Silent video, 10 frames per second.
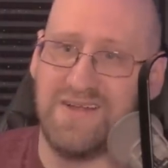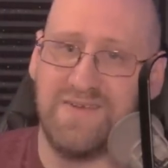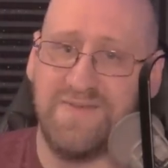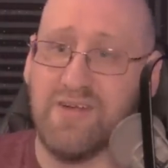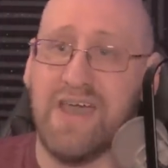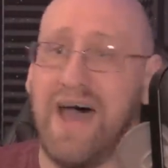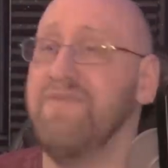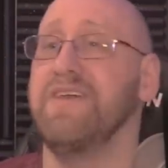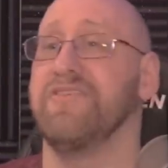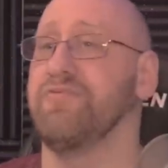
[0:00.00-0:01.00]
Very
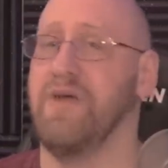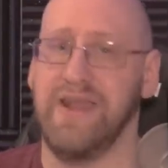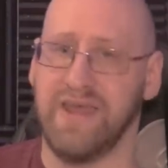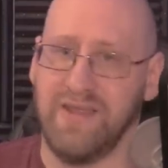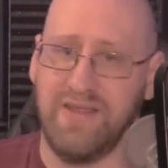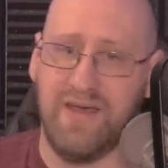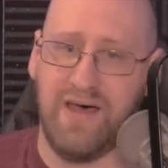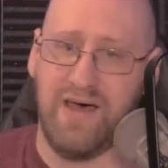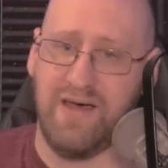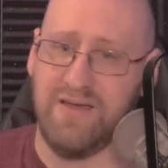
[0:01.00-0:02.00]
obvious, writing in, uh,